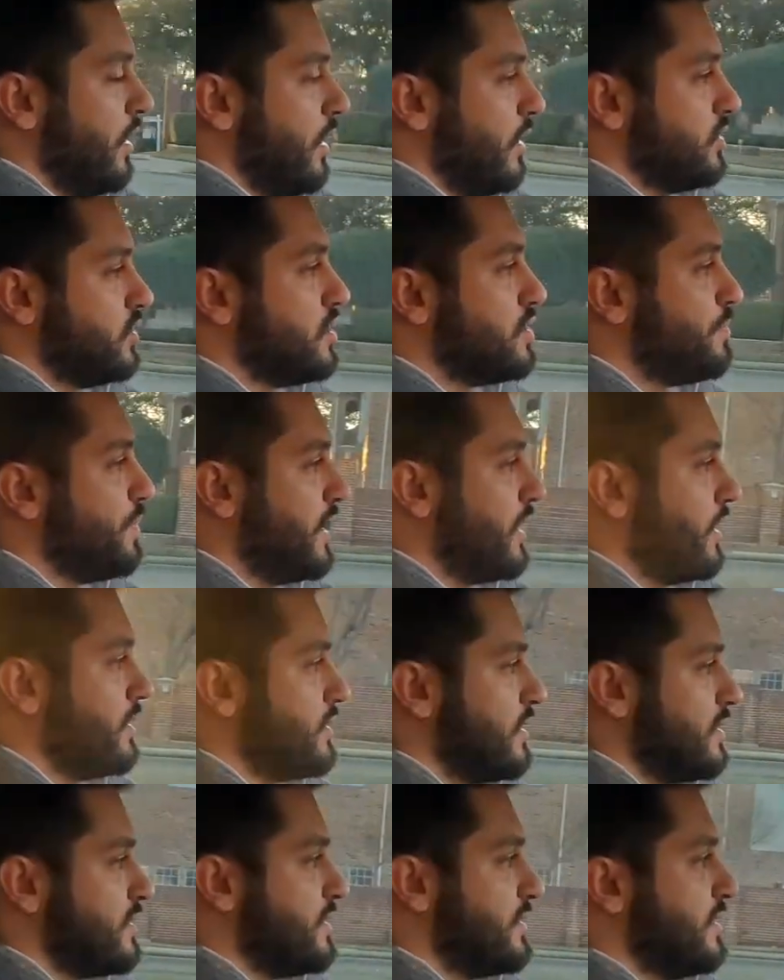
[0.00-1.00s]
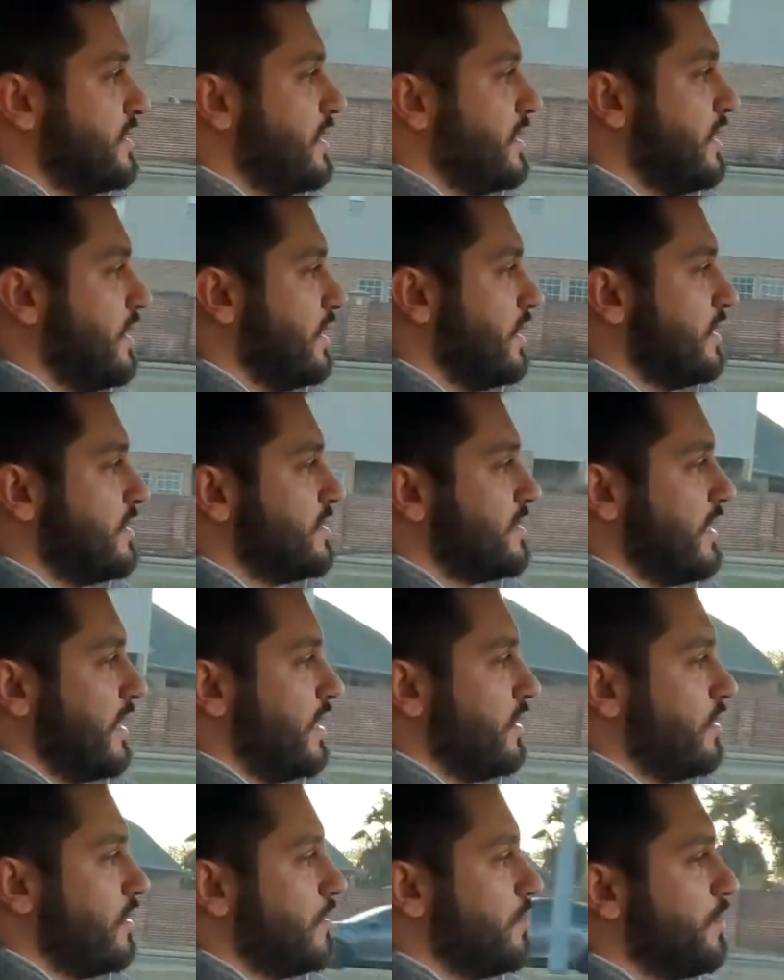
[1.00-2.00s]
just because it's the
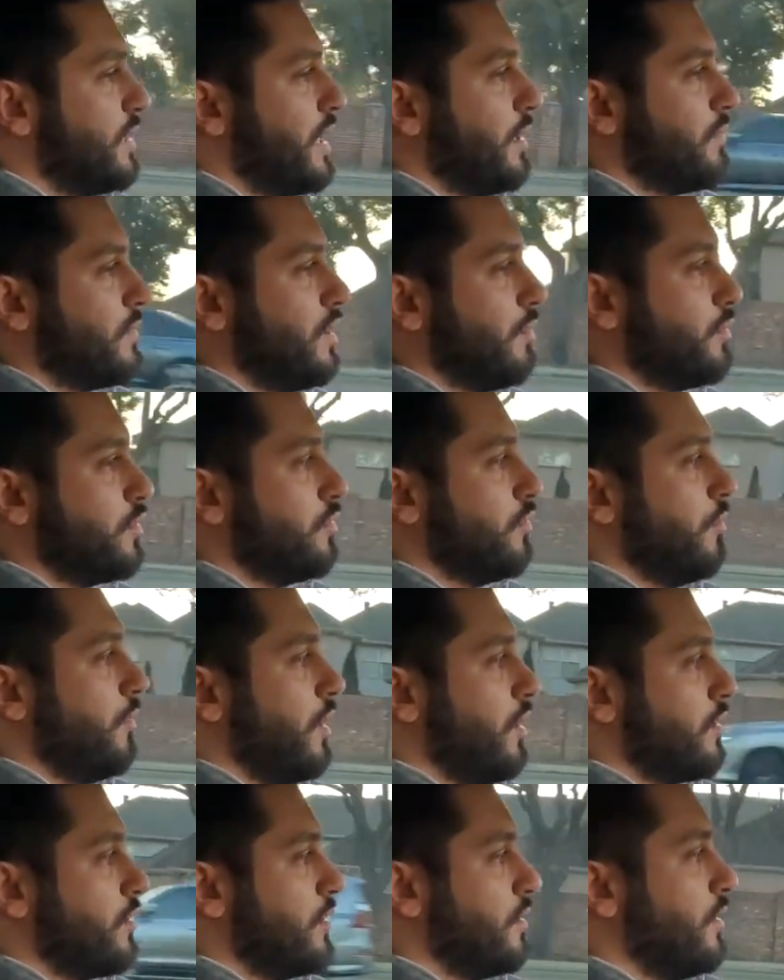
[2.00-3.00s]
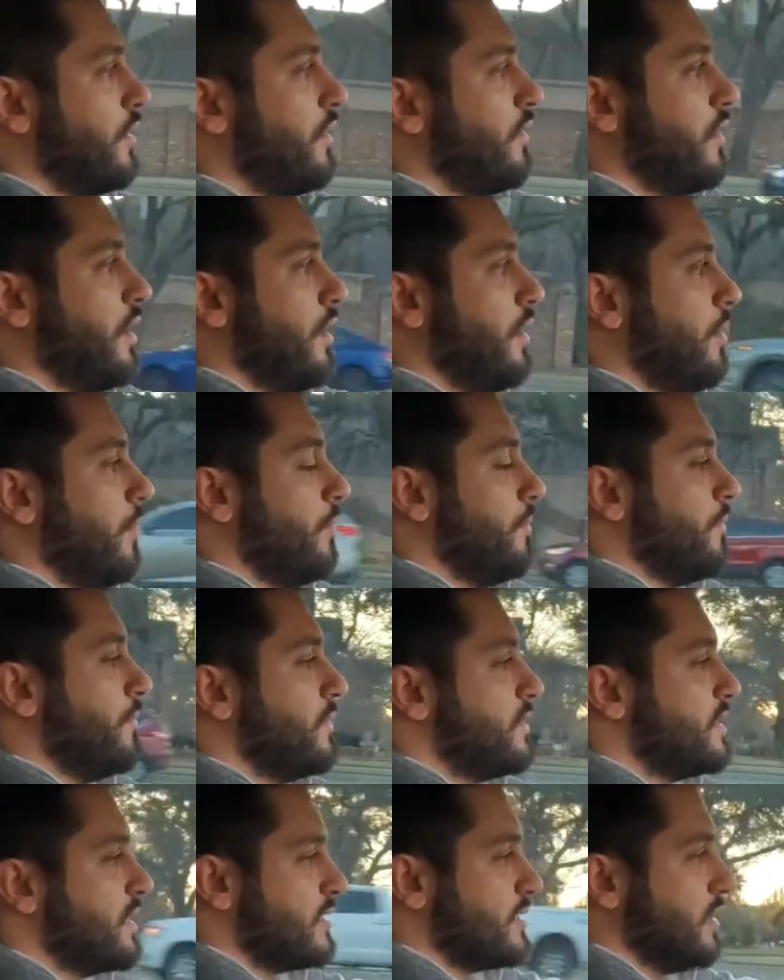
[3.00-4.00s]
standard BMW modern
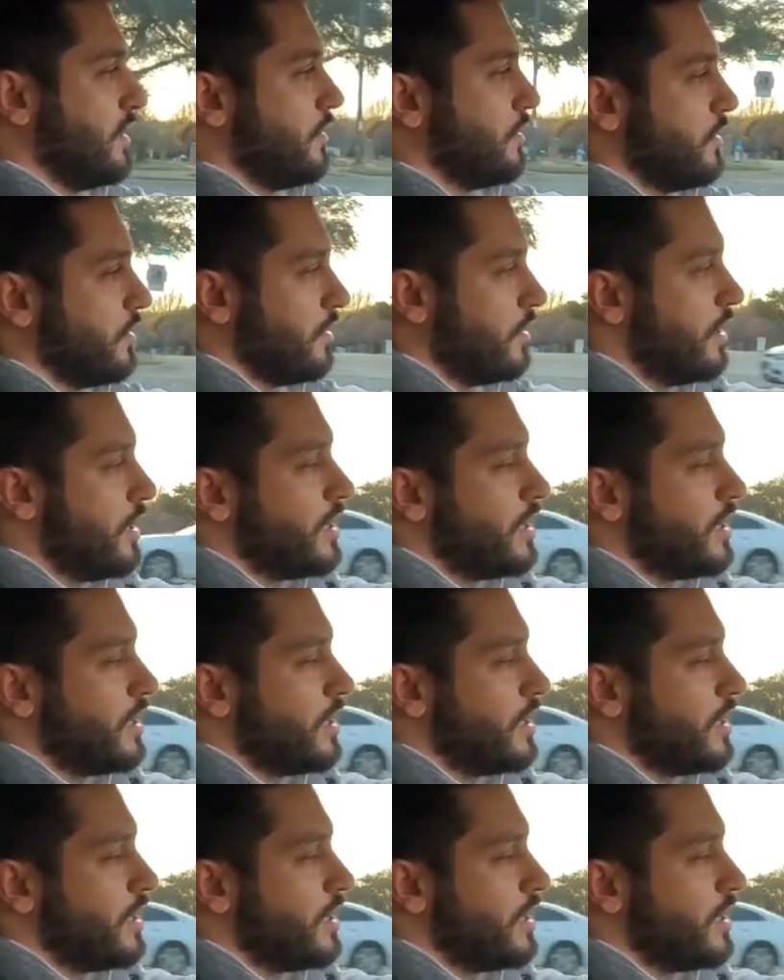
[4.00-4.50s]
6-cylinder.